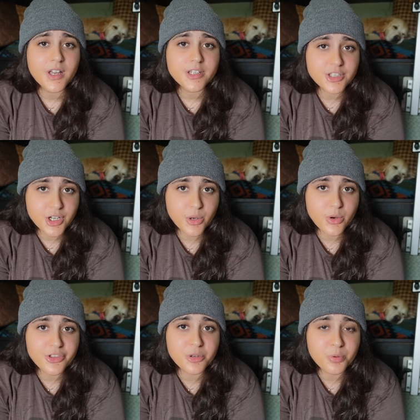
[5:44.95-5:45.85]

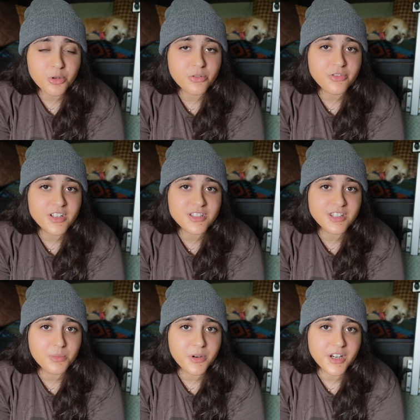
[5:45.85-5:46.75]
So the proof is in
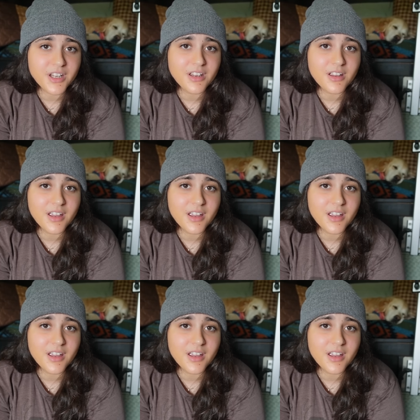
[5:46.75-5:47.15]
the pudding,